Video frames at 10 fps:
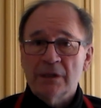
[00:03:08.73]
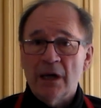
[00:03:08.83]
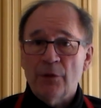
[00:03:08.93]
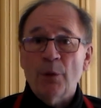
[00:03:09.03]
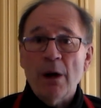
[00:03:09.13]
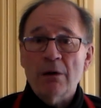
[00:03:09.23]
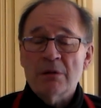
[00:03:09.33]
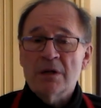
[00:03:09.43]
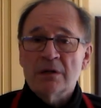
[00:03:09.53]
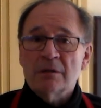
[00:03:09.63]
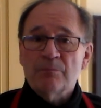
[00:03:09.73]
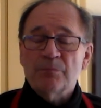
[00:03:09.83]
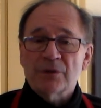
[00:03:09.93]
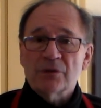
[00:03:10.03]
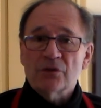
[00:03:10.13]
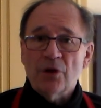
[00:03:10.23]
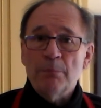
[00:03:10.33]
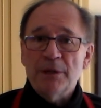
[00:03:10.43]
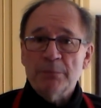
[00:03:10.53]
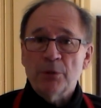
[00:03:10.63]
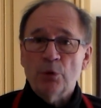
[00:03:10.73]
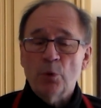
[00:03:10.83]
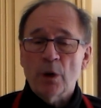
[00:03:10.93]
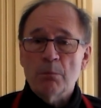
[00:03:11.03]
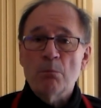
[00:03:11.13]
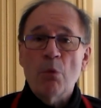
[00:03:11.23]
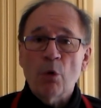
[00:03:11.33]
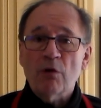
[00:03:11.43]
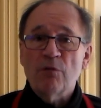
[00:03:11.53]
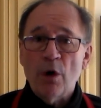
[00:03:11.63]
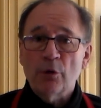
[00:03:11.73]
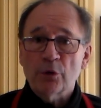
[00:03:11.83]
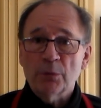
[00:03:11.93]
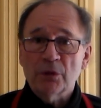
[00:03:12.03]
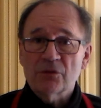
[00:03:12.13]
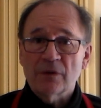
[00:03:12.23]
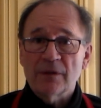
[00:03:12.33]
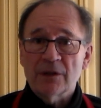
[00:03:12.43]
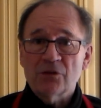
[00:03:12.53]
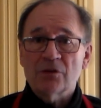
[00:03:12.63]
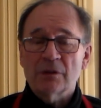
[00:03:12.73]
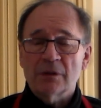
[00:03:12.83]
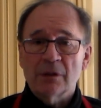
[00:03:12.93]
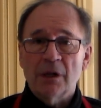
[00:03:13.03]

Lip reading: Now, there are some people who are more vulnerable to this,